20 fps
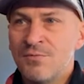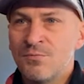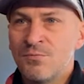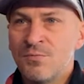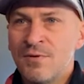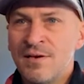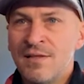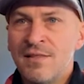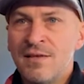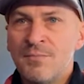
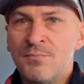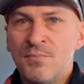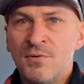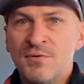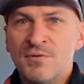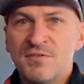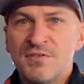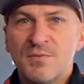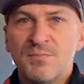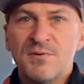really
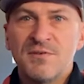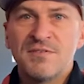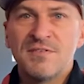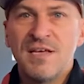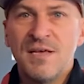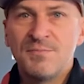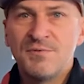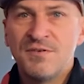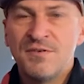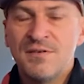boosts the
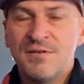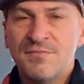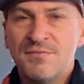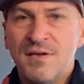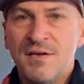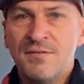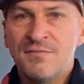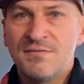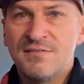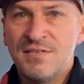perception
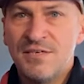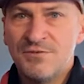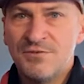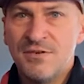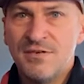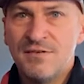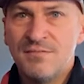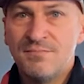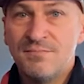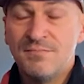of
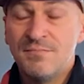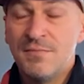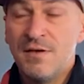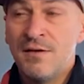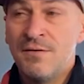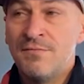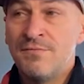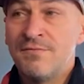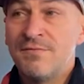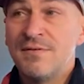
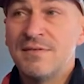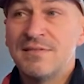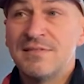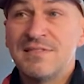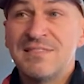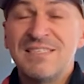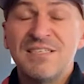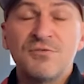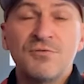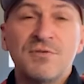
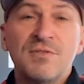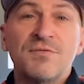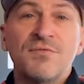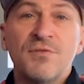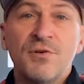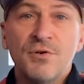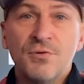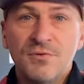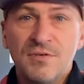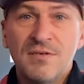citrus
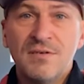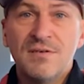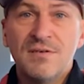fruit.